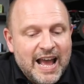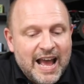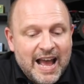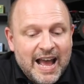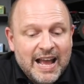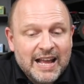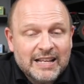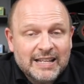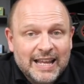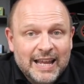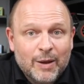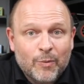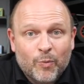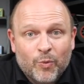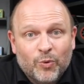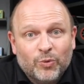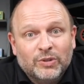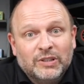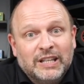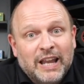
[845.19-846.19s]
and it
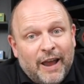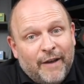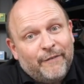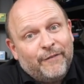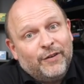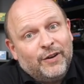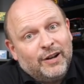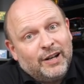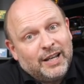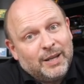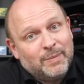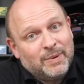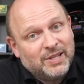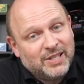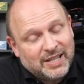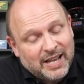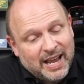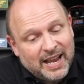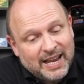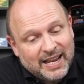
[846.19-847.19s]
will definitely be
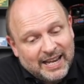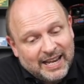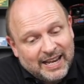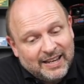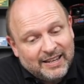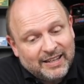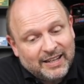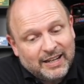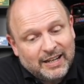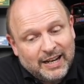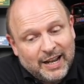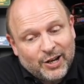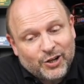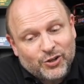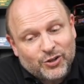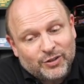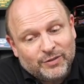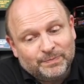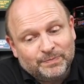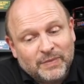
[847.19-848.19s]
staying in the
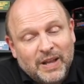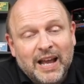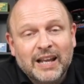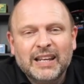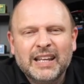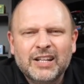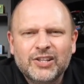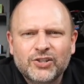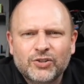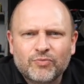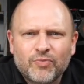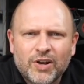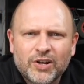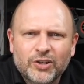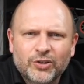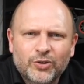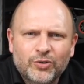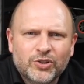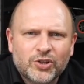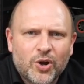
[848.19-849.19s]
collection and needs to run a
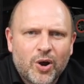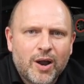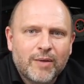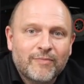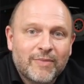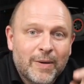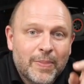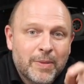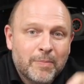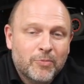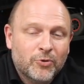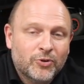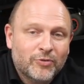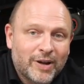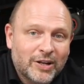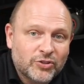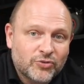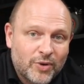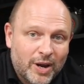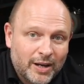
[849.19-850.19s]
new time around the
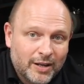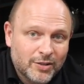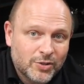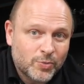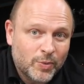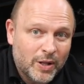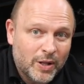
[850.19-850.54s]
Bograt track as